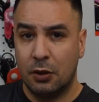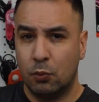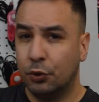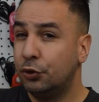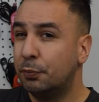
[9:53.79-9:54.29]

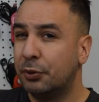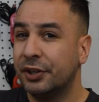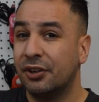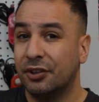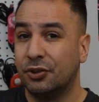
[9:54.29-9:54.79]
wouldn't you put
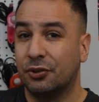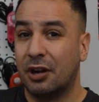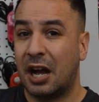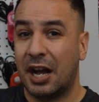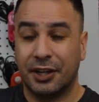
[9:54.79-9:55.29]
it on your
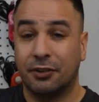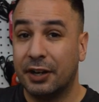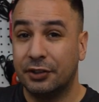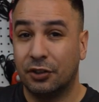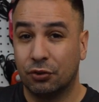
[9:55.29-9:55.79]
higher
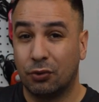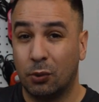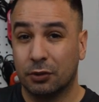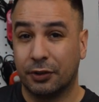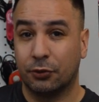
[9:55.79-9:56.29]
end
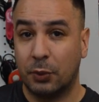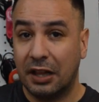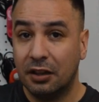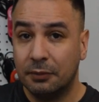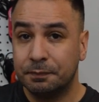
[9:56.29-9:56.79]
controller as
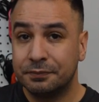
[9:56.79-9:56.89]
well?